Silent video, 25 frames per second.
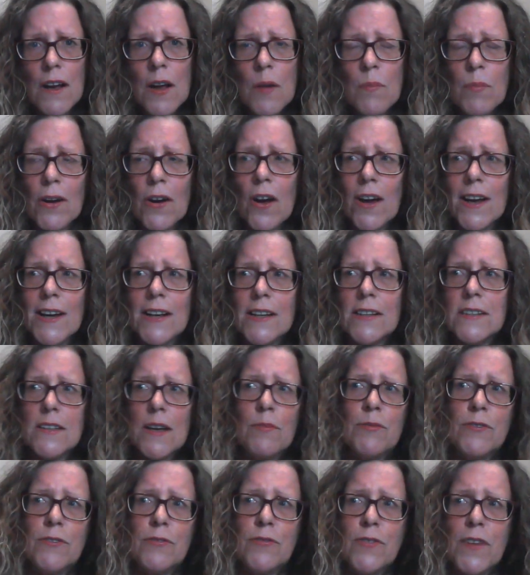But I
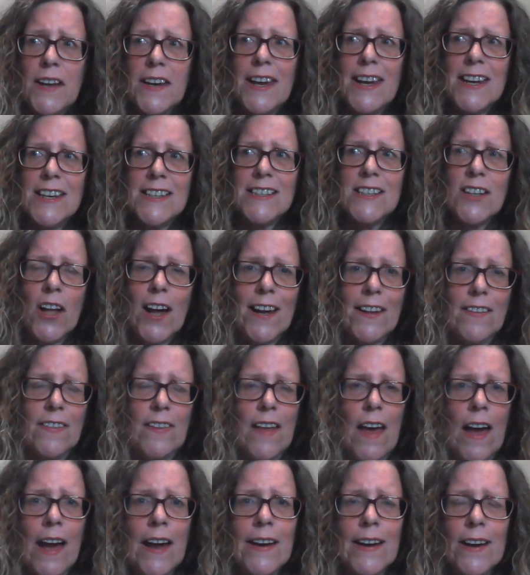accept that he's like
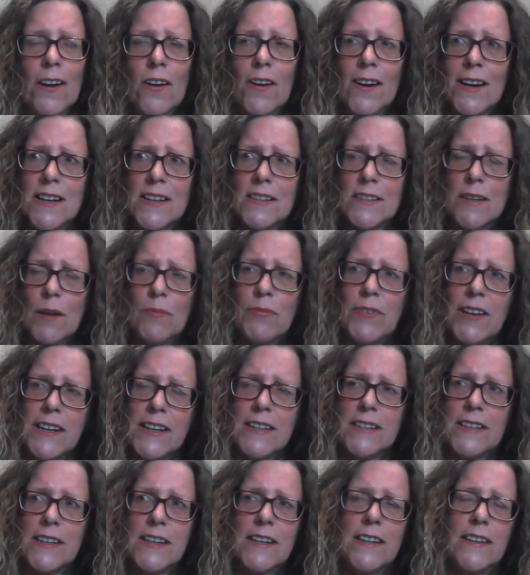that, and I accept that he
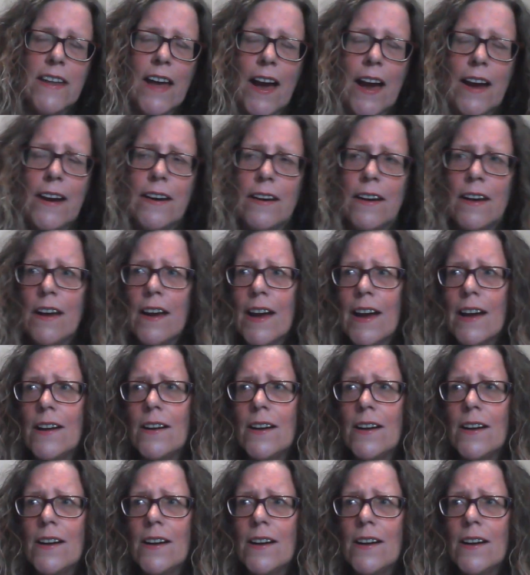did that, and